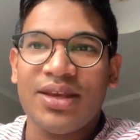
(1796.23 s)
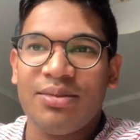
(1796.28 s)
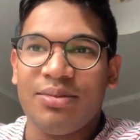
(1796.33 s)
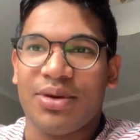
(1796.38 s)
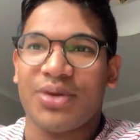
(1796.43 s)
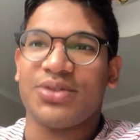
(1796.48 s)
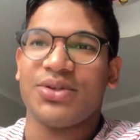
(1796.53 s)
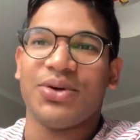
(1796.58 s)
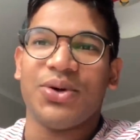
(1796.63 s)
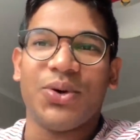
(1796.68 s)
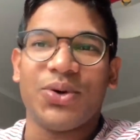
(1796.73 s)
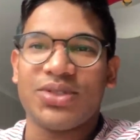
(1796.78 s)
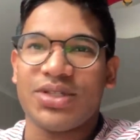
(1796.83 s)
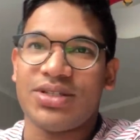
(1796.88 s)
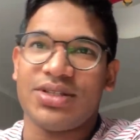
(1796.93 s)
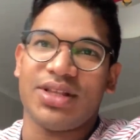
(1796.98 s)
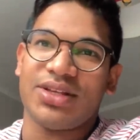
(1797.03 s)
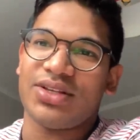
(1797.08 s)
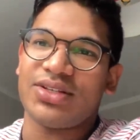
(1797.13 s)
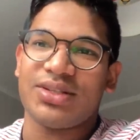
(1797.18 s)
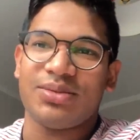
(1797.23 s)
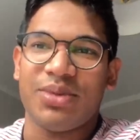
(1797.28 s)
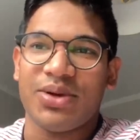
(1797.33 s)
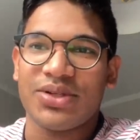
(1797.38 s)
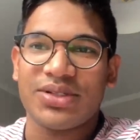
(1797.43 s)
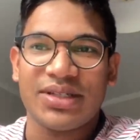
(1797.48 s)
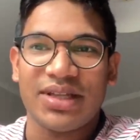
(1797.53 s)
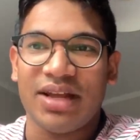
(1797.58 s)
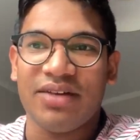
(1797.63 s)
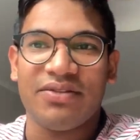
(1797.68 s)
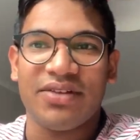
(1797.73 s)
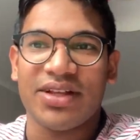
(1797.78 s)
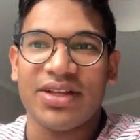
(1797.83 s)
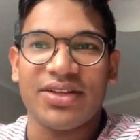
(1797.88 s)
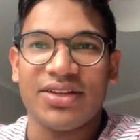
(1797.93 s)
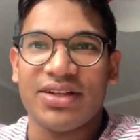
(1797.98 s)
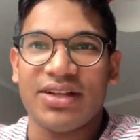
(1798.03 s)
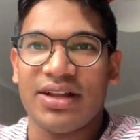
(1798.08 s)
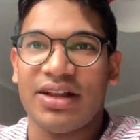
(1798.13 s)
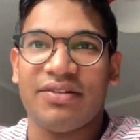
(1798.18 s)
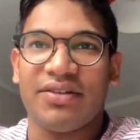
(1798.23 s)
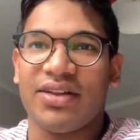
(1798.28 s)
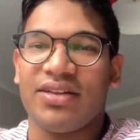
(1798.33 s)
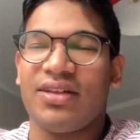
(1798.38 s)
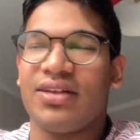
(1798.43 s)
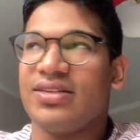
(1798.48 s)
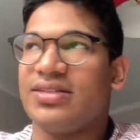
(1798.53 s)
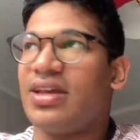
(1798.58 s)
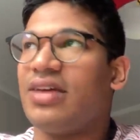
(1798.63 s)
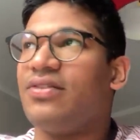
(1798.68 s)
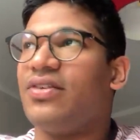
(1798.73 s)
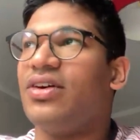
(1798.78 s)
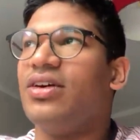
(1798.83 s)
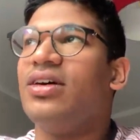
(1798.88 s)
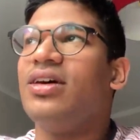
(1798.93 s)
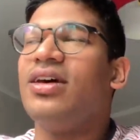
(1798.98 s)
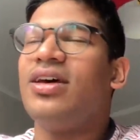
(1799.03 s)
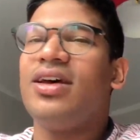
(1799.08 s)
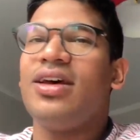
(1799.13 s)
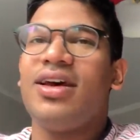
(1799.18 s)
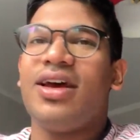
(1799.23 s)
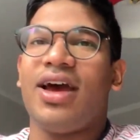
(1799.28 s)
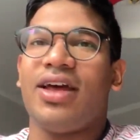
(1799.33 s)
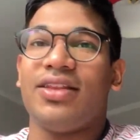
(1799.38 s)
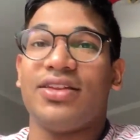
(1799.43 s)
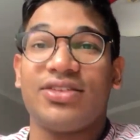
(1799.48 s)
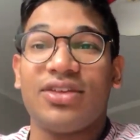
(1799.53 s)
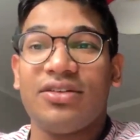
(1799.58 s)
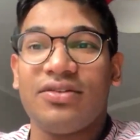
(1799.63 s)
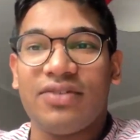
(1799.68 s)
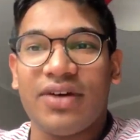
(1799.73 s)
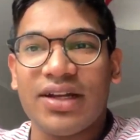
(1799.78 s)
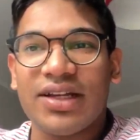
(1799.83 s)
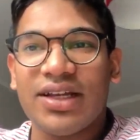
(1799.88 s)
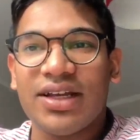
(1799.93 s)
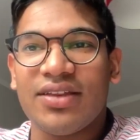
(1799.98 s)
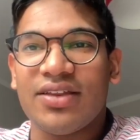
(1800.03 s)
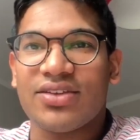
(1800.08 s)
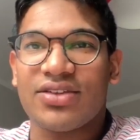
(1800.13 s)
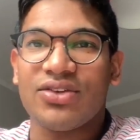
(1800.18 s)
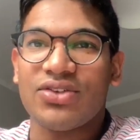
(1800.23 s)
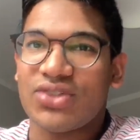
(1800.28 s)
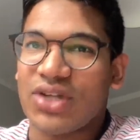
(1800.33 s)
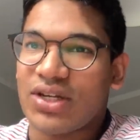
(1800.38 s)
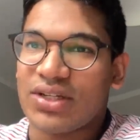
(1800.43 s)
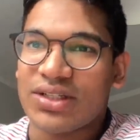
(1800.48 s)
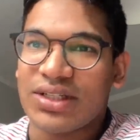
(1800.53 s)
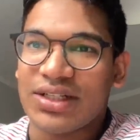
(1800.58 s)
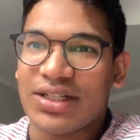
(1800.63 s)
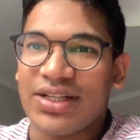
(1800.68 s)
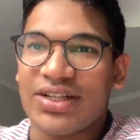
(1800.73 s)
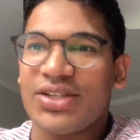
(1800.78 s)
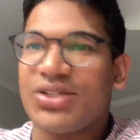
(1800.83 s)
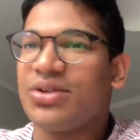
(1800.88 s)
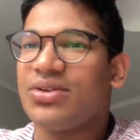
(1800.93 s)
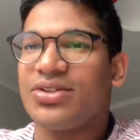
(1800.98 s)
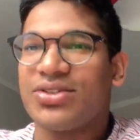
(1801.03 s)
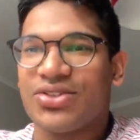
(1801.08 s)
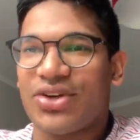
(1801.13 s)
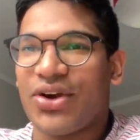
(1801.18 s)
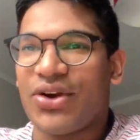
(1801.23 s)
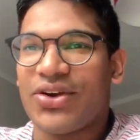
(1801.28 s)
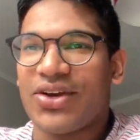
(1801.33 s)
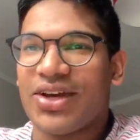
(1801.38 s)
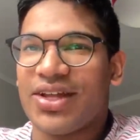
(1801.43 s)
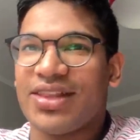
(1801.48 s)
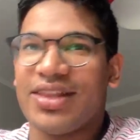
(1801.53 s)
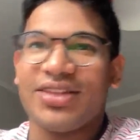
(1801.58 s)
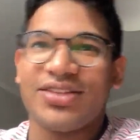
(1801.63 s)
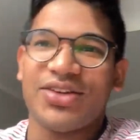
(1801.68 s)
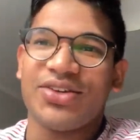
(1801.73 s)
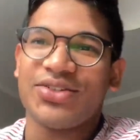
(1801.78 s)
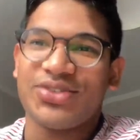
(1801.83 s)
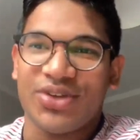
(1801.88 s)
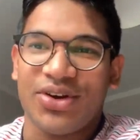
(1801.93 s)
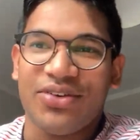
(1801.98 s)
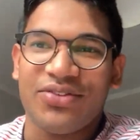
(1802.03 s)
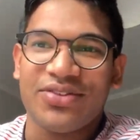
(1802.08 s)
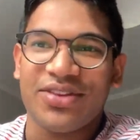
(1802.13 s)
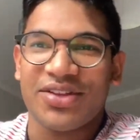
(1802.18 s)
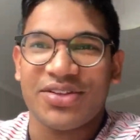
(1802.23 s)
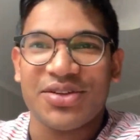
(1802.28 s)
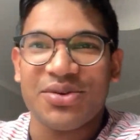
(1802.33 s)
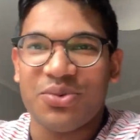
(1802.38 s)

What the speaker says: Because the horses, they're just the most lovely things ever. And they're so funny and they're so gentle and you sort of stroke it and they're so soft and they're so